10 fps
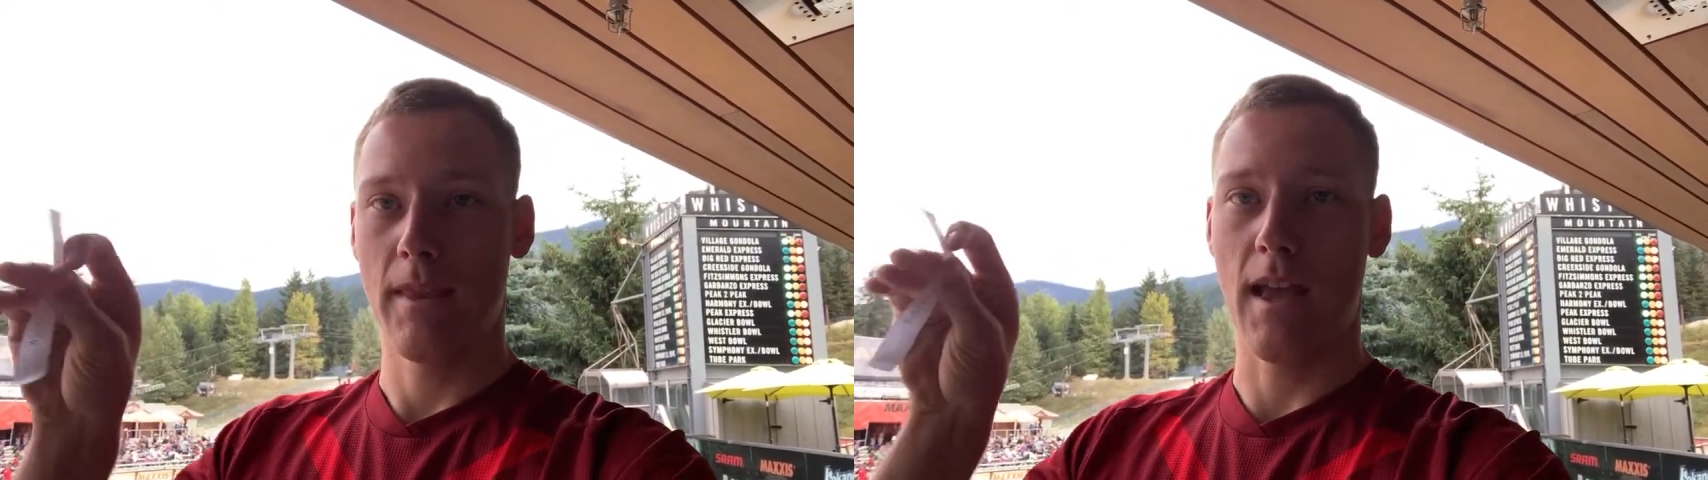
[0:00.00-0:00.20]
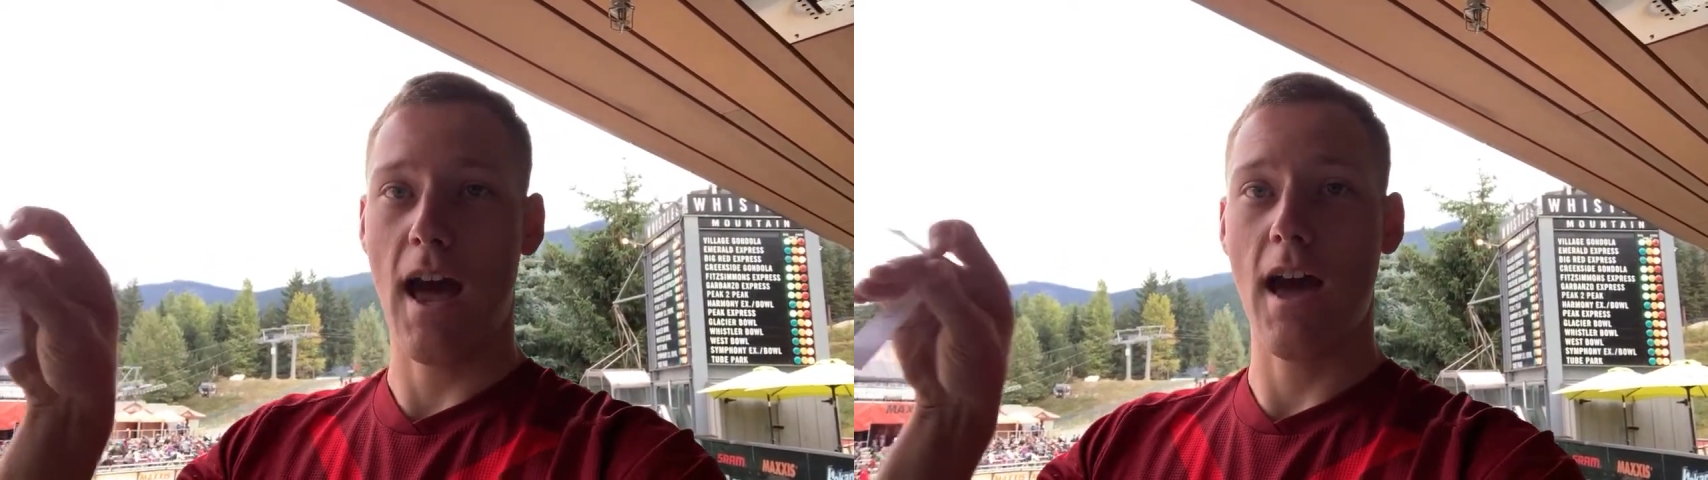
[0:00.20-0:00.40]

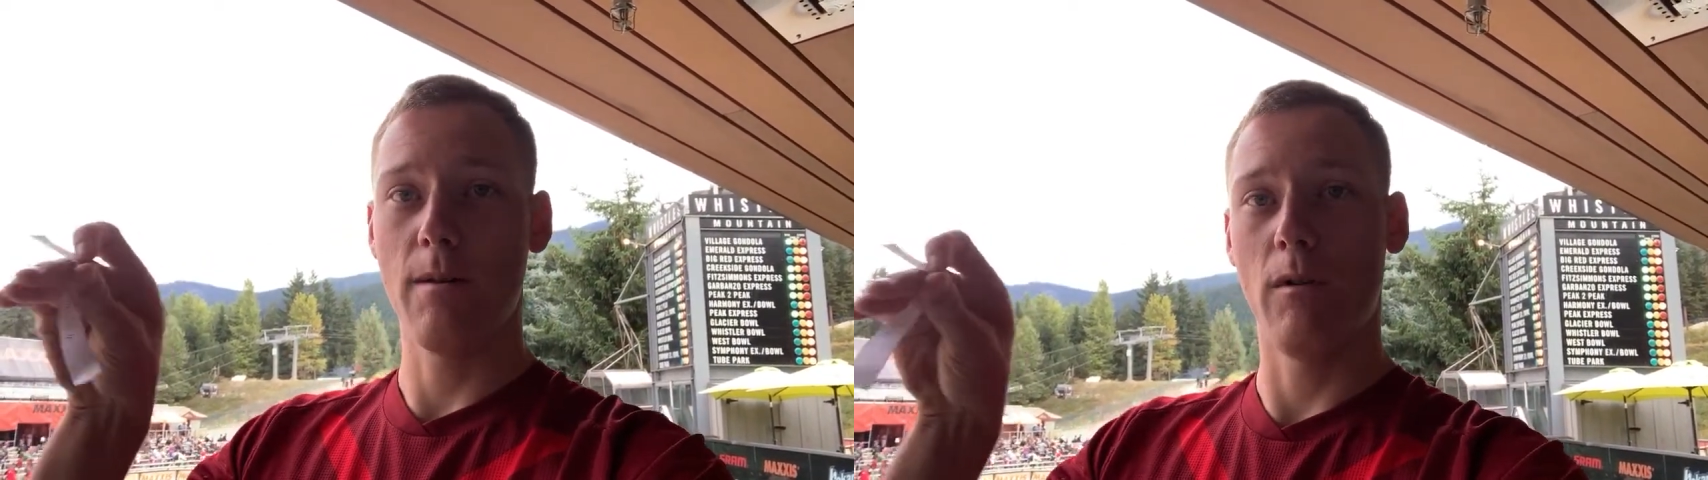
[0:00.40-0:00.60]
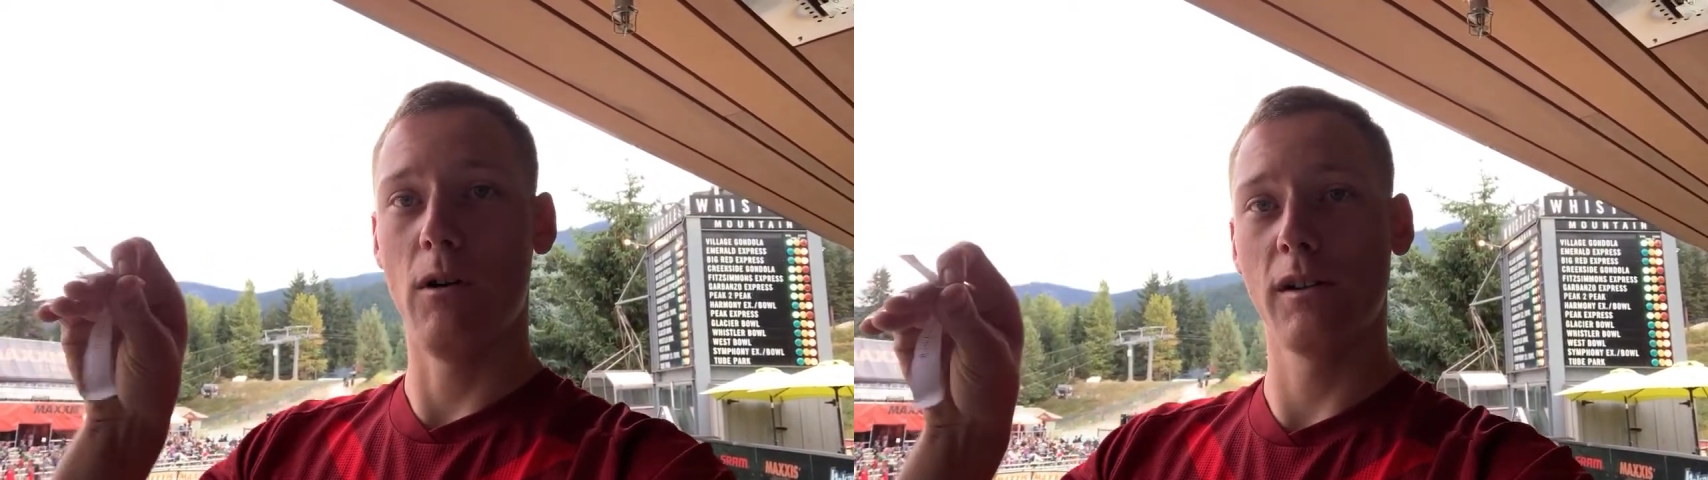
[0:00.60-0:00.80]

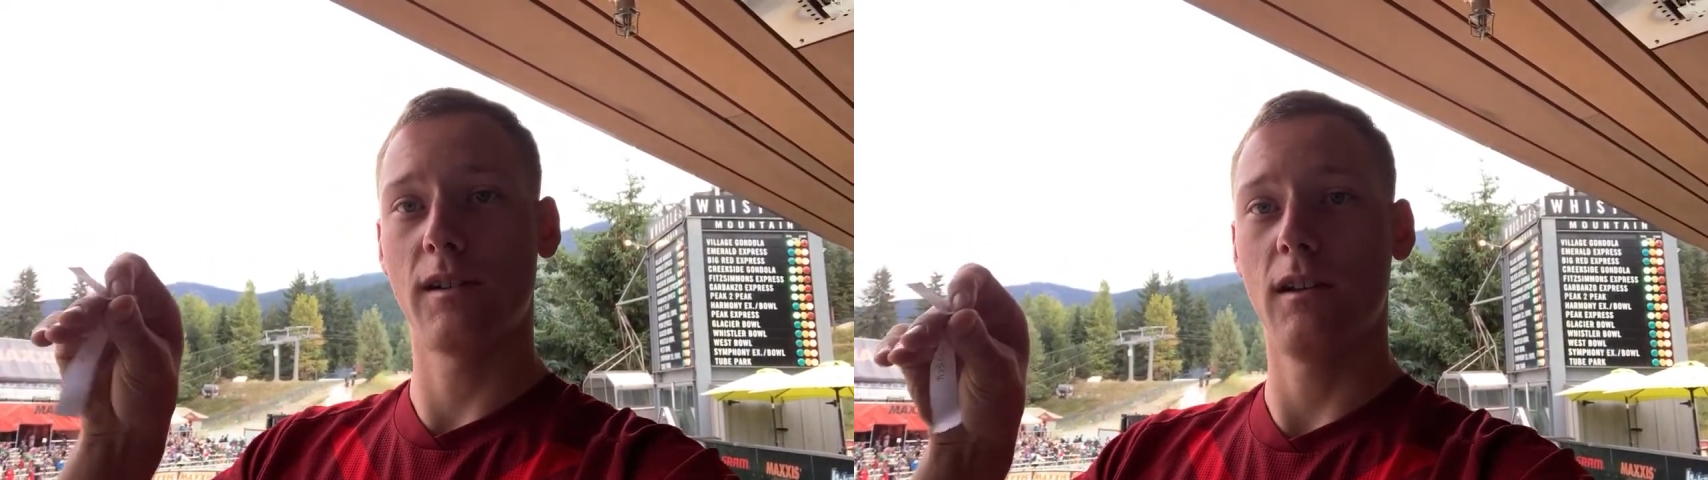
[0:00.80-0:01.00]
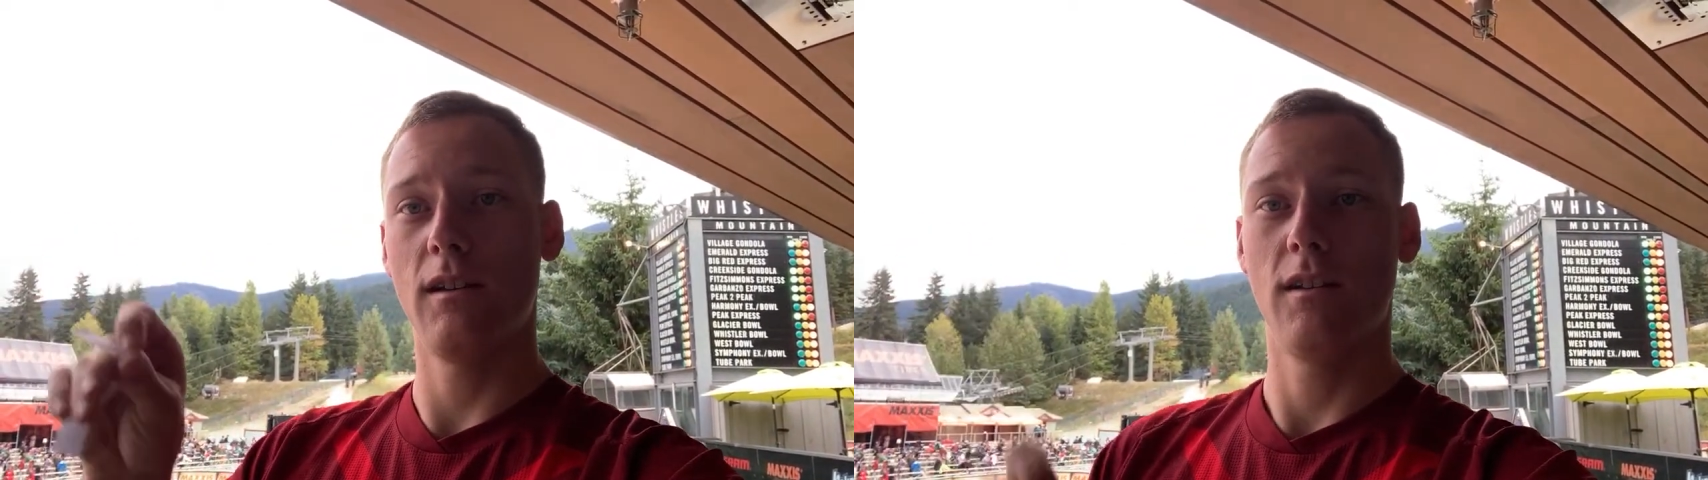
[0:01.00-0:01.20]
Adam
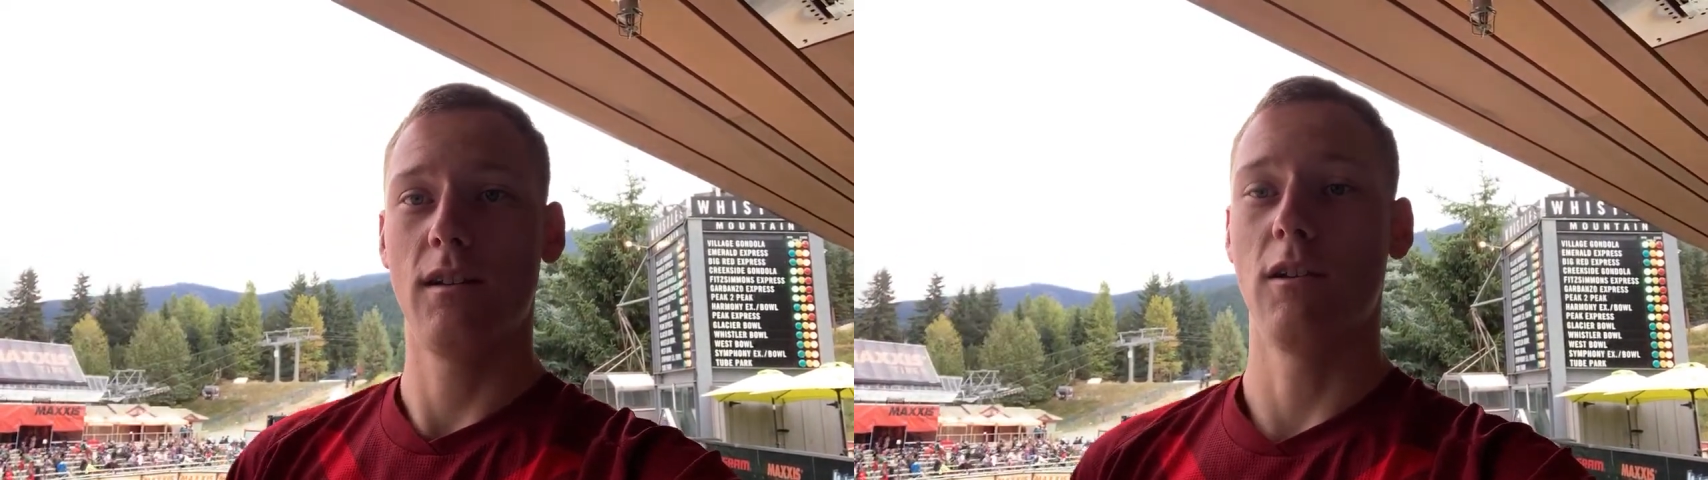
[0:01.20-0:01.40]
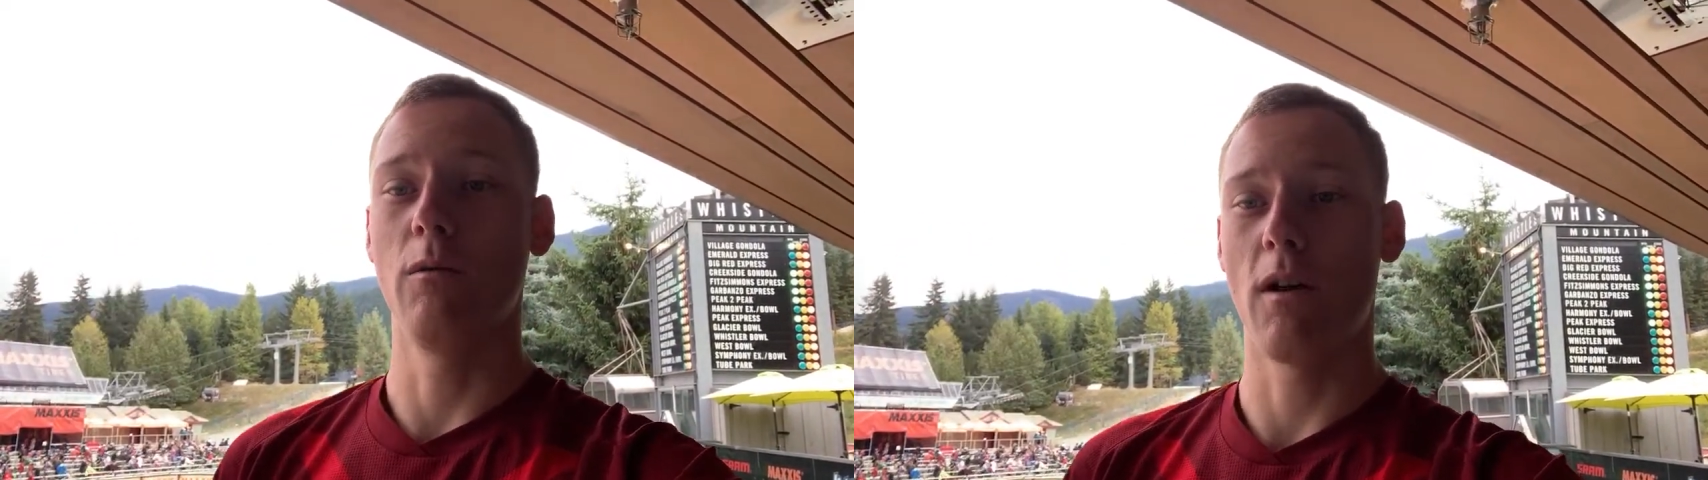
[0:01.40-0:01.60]
Olson, you